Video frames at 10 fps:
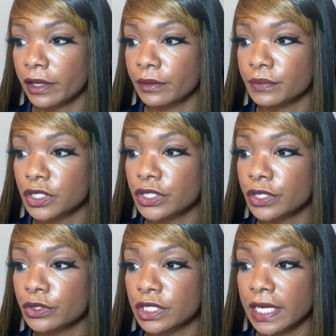Just
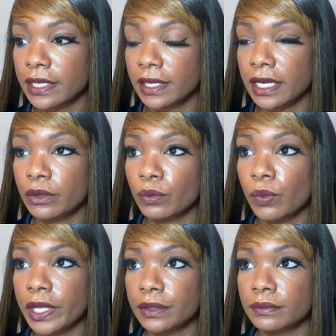understand
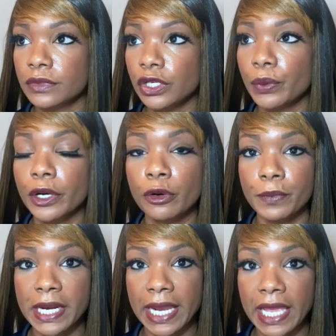what you are
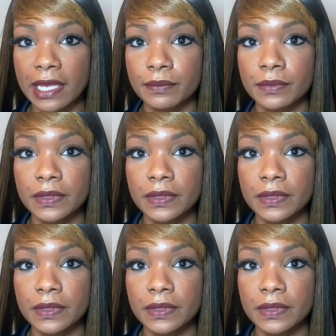hoping to gain.